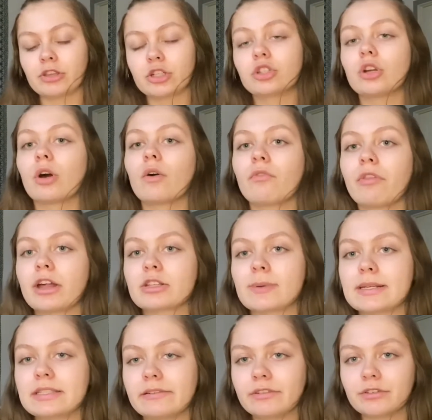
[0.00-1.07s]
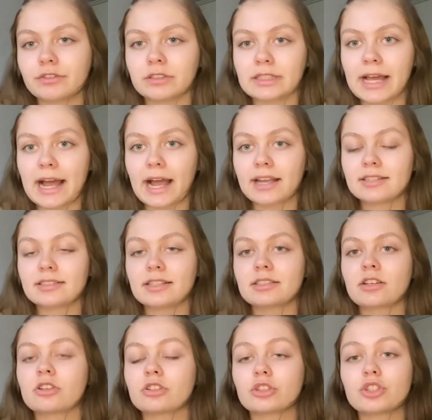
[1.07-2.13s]
show, that's why I saved it for last, is
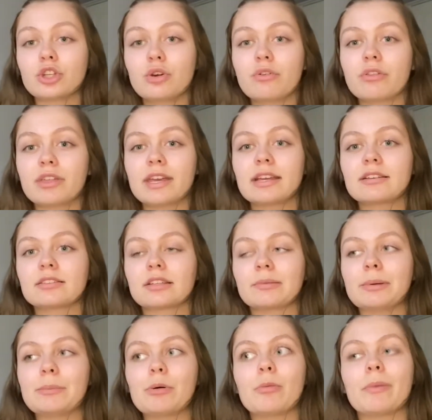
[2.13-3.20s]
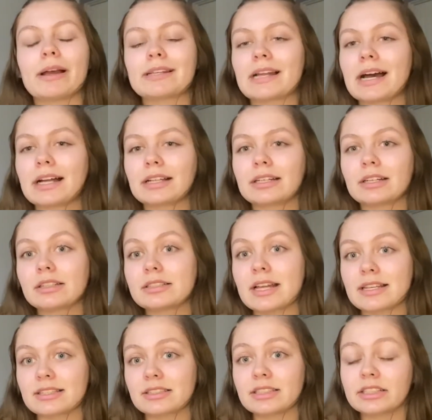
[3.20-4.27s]
because there's two things that people might not
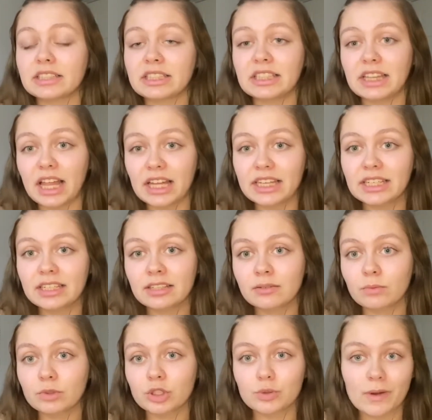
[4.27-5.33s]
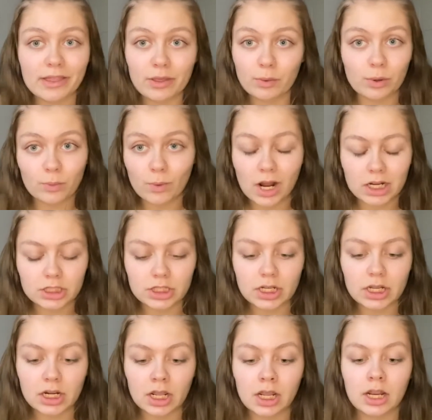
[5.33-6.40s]
necessarily like, which is why they wouldn't watch
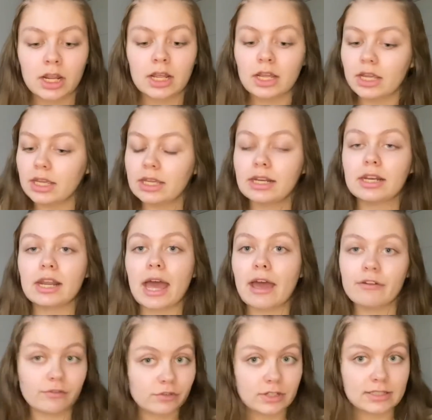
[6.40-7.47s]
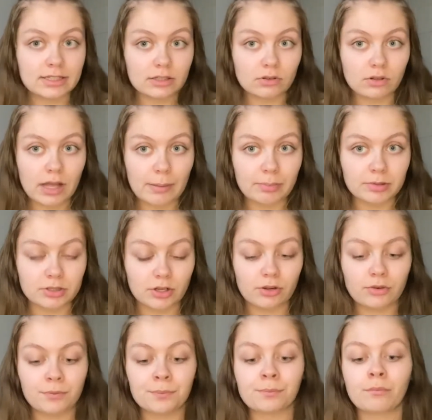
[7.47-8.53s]
it. In every single
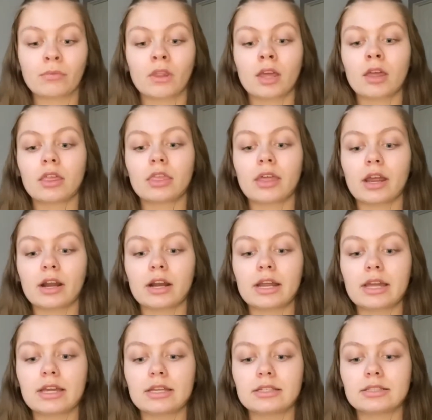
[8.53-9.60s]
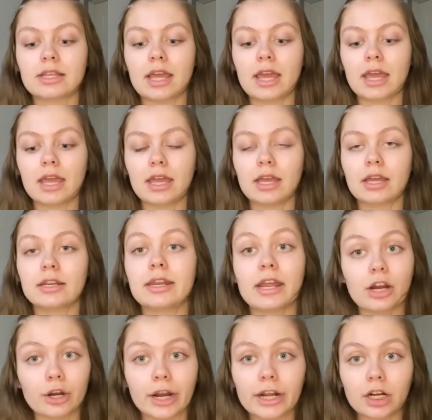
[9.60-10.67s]
episode, there is a
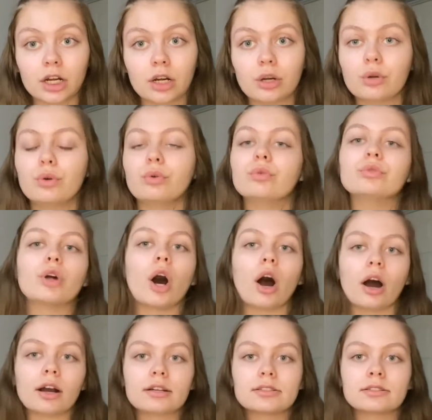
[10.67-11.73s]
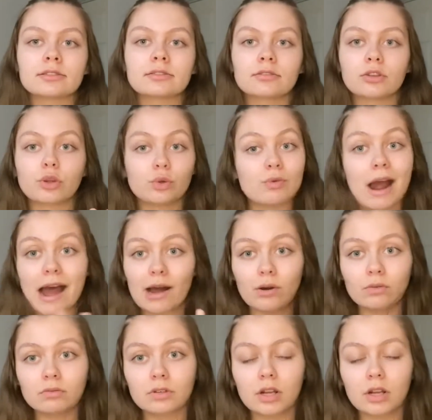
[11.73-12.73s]
narrator who talks throughout,